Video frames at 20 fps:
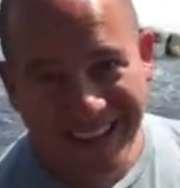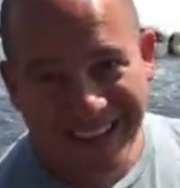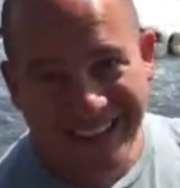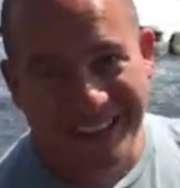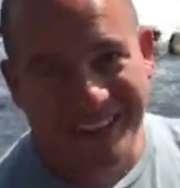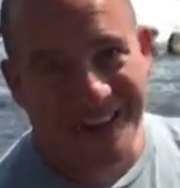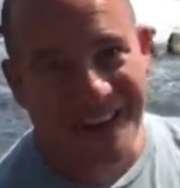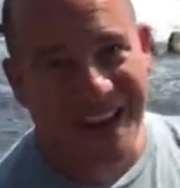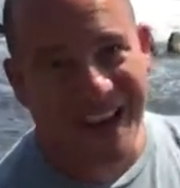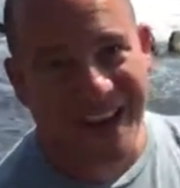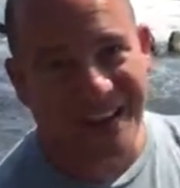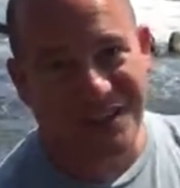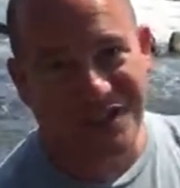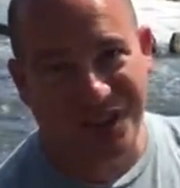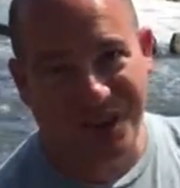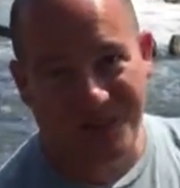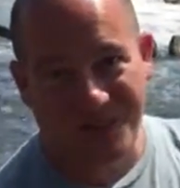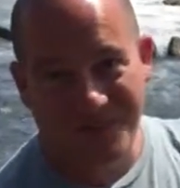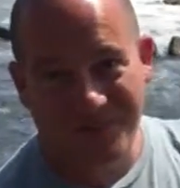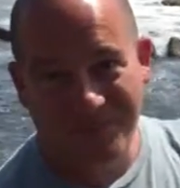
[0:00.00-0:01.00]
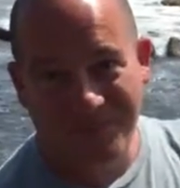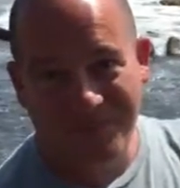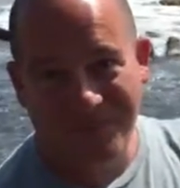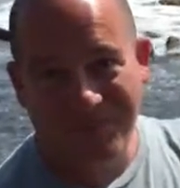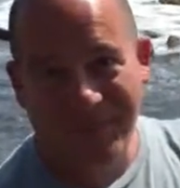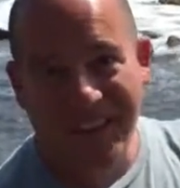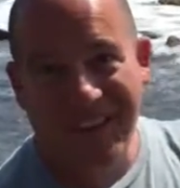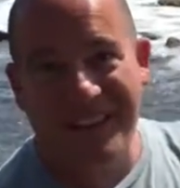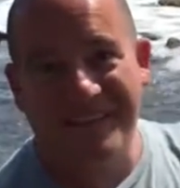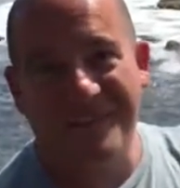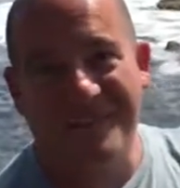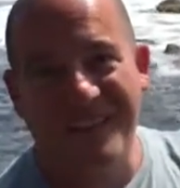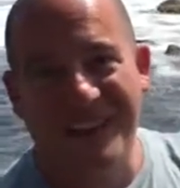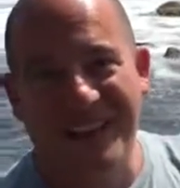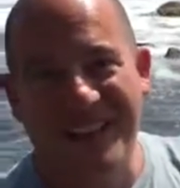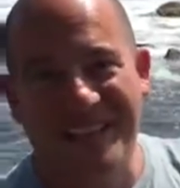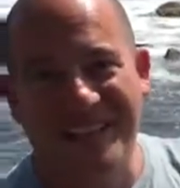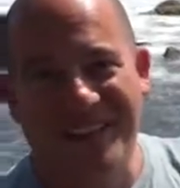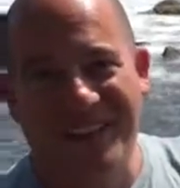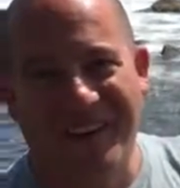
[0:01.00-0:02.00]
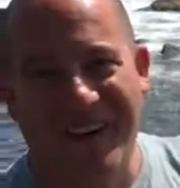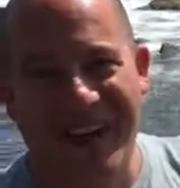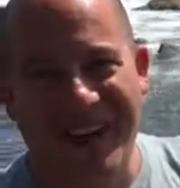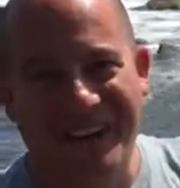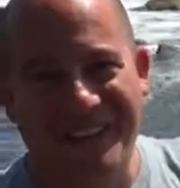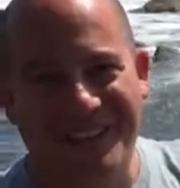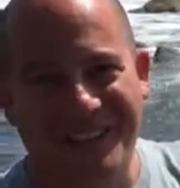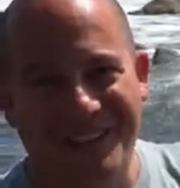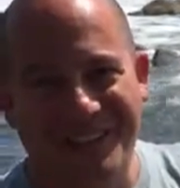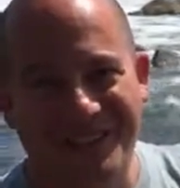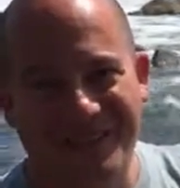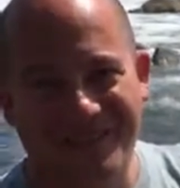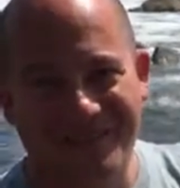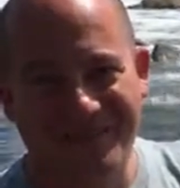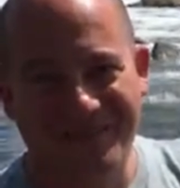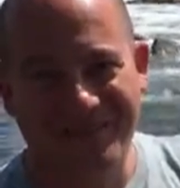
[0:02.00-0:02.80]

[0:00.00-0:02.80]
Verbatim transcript: It's your nature. Infinite love and gratitude.